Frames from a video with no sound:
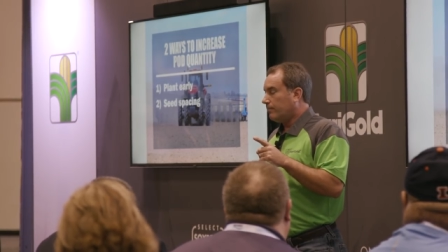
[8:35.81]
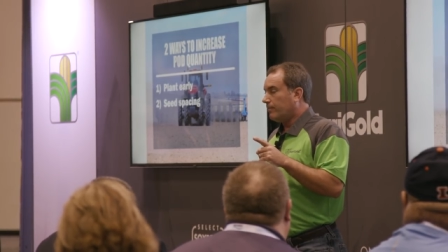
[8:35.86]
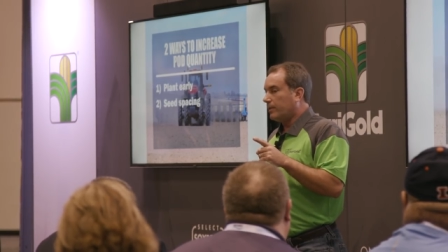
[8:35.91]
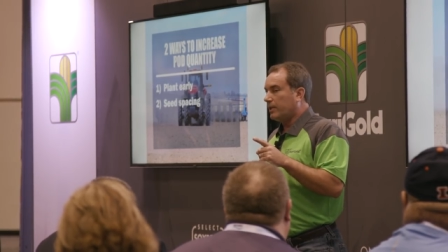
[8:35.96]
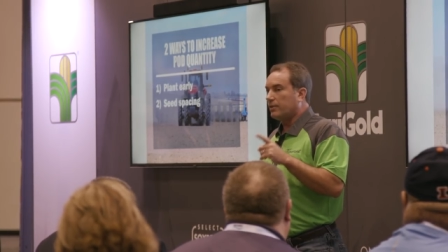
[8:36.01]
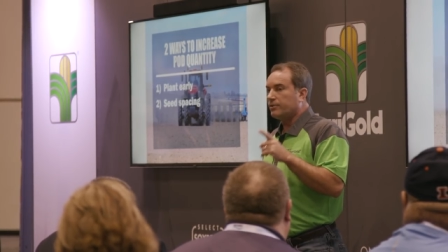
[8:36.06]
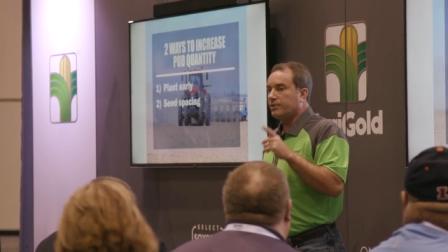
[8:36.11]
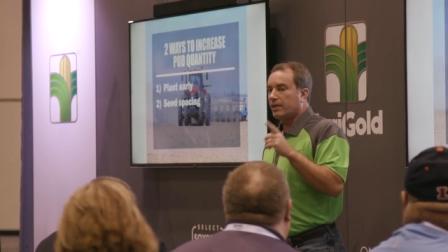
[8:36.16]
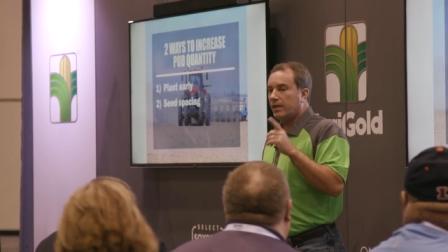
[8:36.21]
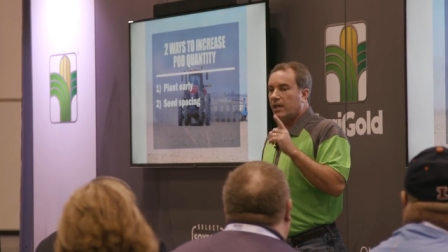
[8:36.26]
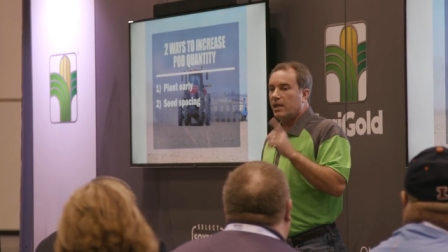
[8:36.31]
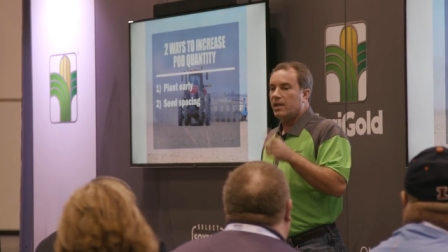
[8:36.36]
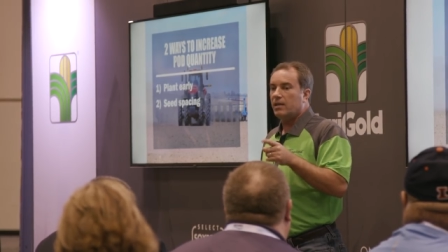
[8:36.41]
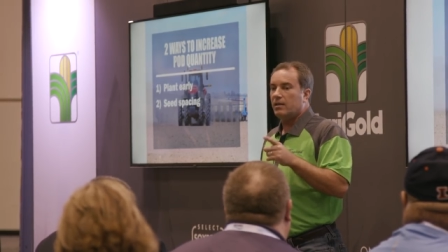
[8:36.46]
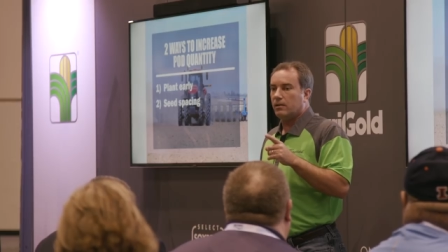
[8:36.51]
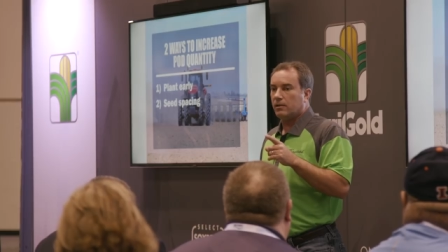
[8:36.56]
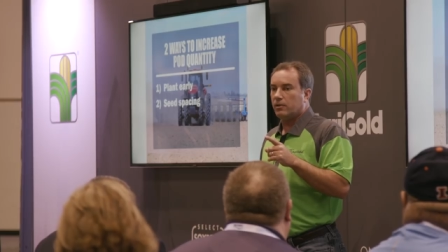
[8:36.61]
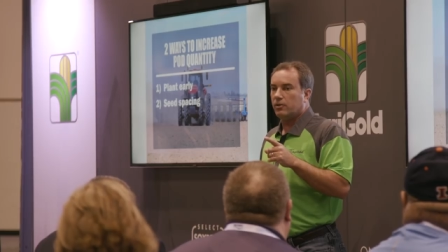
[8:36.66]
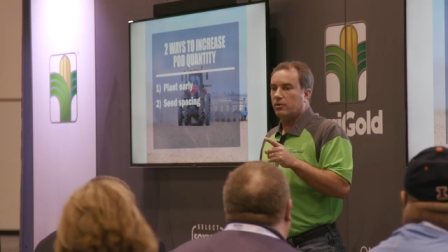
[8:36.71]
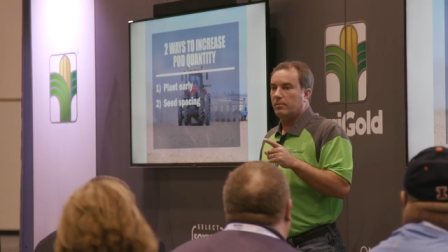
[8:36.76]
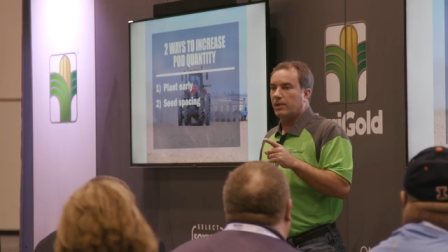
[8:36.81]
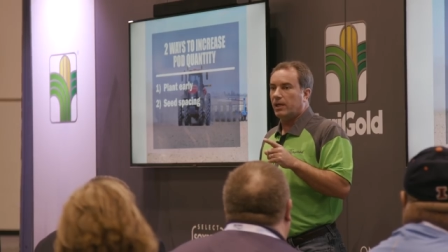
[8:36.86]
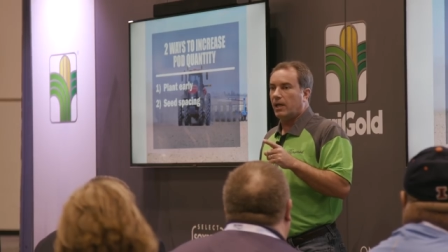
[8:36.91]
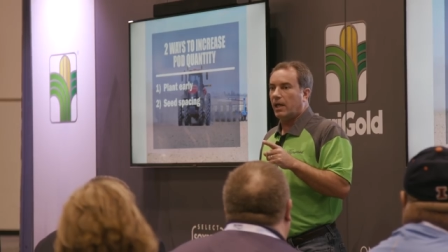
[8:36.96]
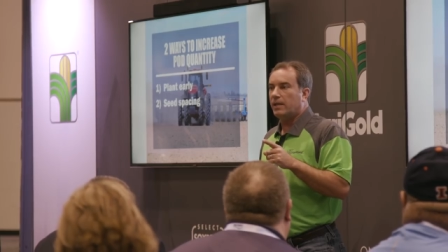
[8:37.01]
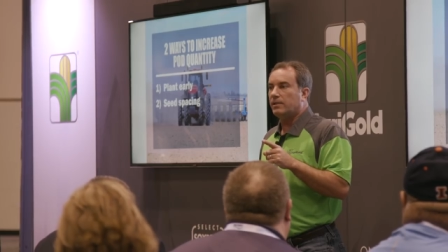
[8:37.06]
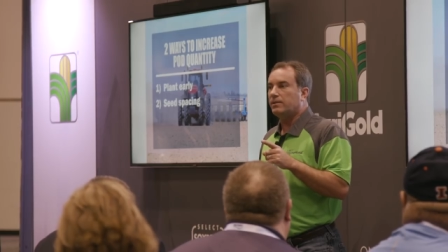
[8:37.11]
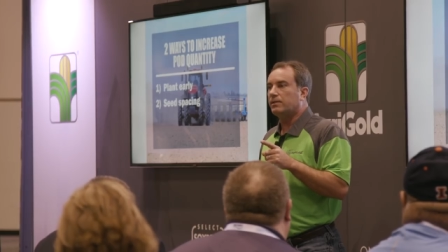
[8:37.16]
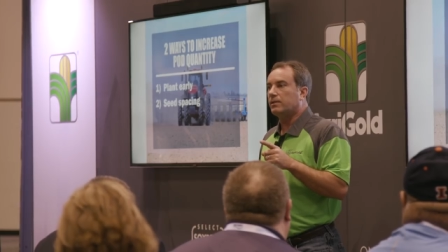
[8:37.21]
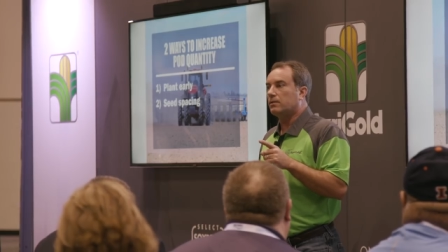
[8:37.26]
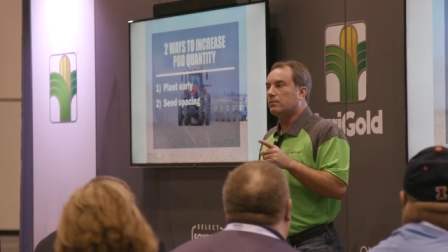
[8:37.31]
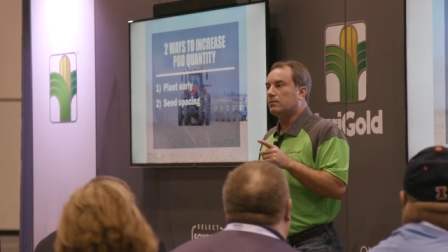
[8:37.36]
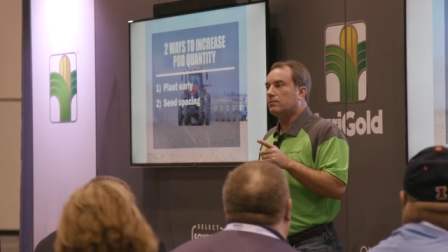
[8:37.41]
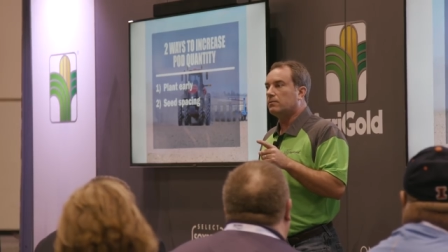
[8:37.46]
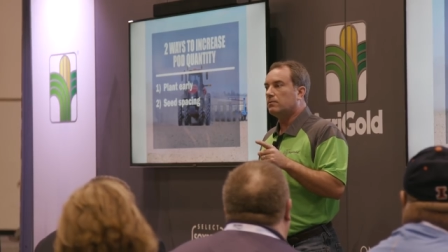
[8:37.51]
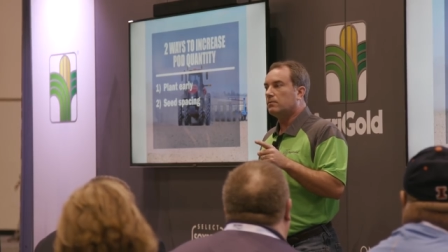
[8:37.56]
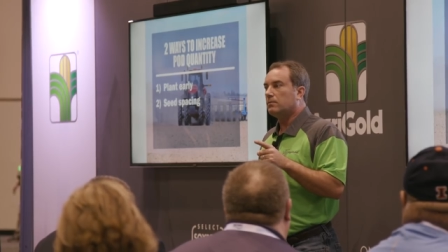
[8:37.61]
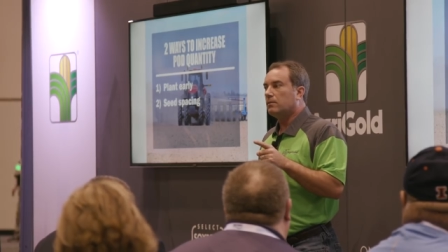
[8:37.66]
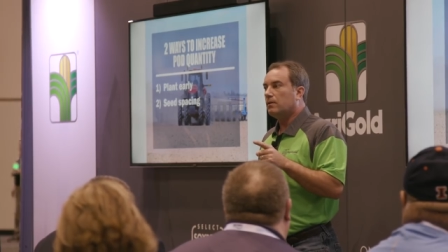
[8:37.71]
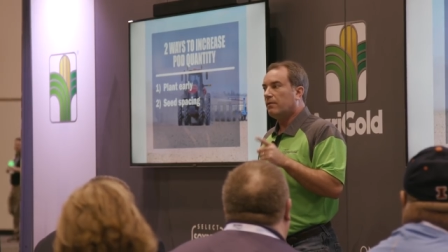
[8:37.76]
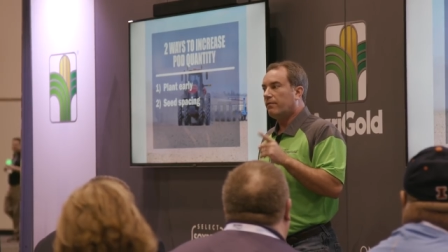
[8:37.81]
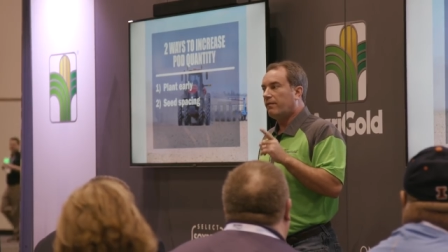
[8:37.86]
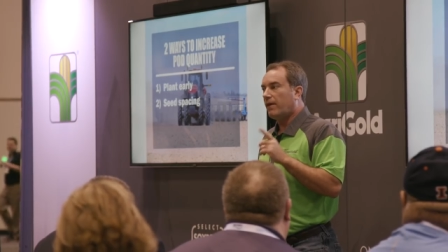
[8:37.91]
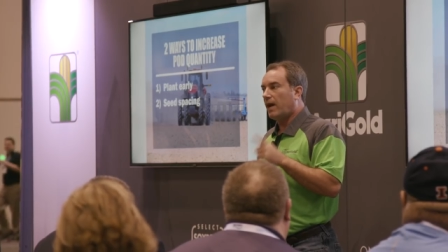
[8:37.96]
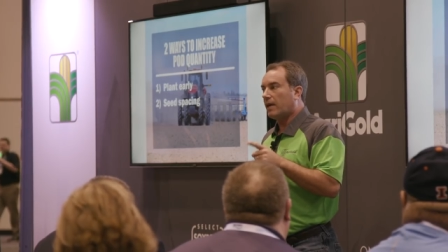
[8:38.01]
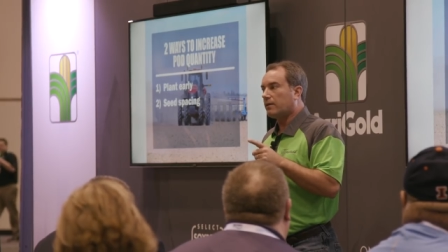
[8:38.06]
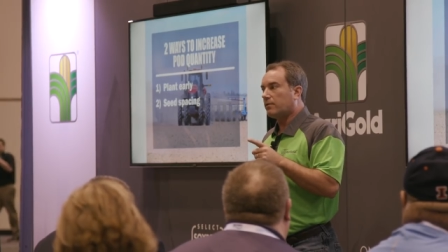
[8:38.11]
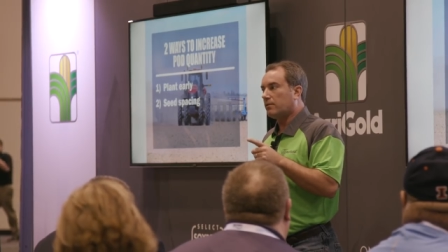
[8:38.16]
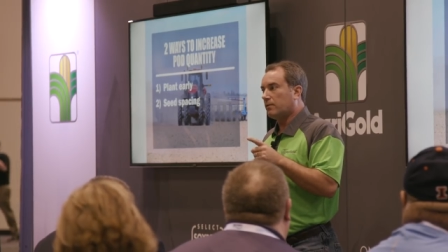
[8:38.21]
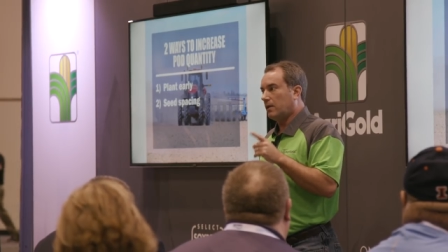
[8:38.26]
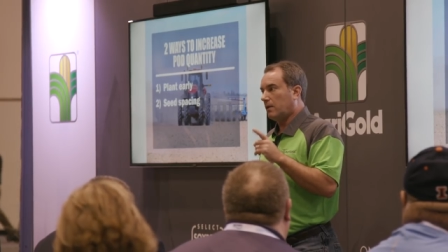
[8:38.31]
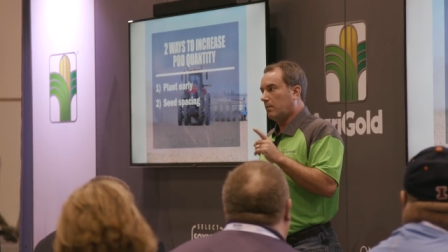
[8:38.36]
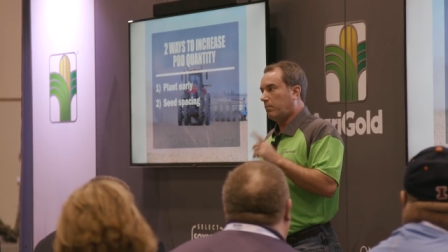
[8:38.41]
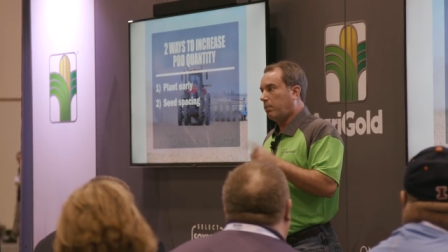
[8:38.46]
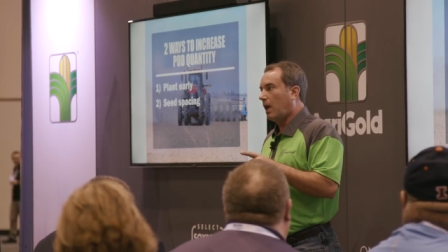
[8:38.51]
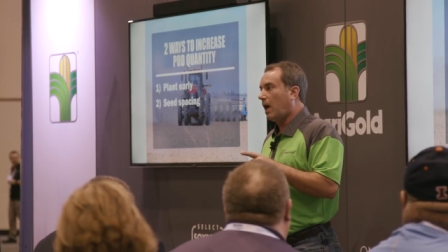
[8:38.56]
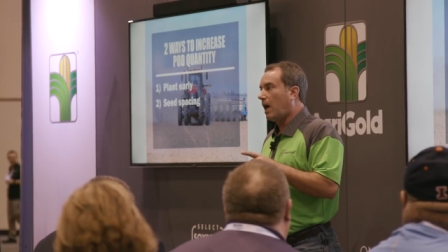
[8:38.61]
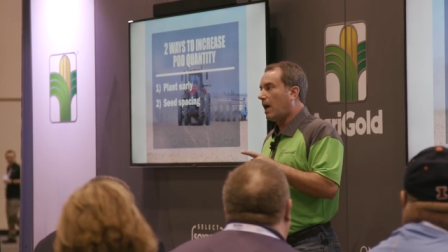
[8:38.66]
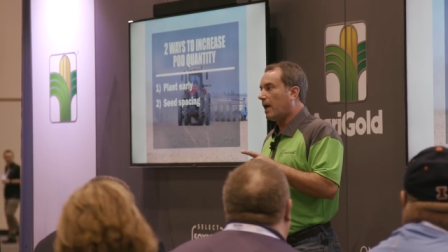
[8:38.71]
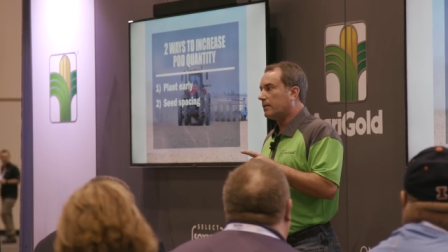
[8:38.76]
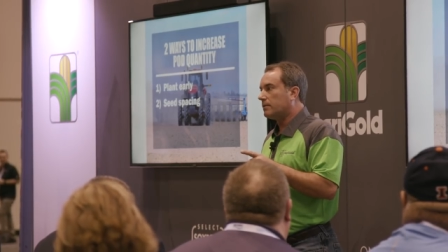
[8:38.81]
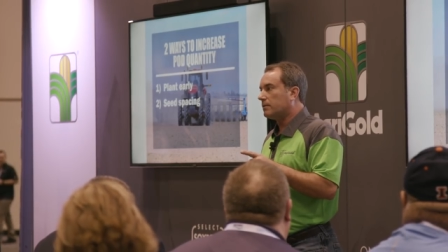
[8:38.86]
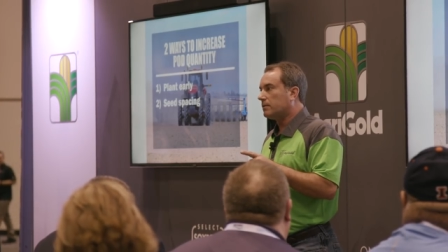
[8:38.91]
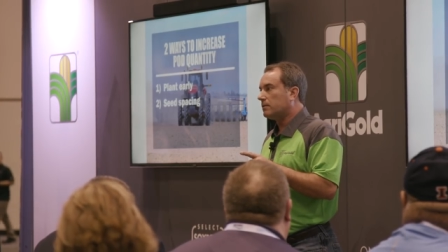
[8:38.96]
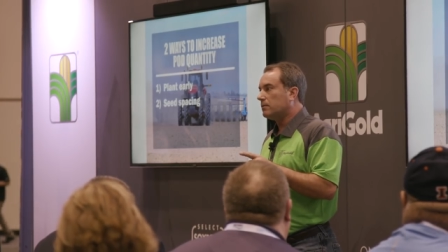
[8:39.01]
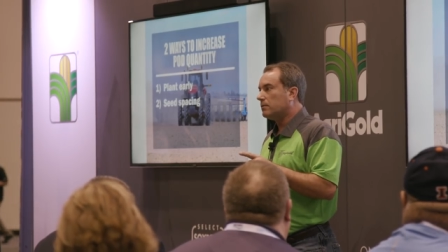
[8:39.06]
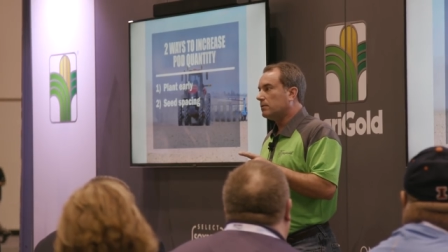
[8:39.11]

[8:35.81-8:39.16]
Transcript: but there's a heat accumulation factor that applies.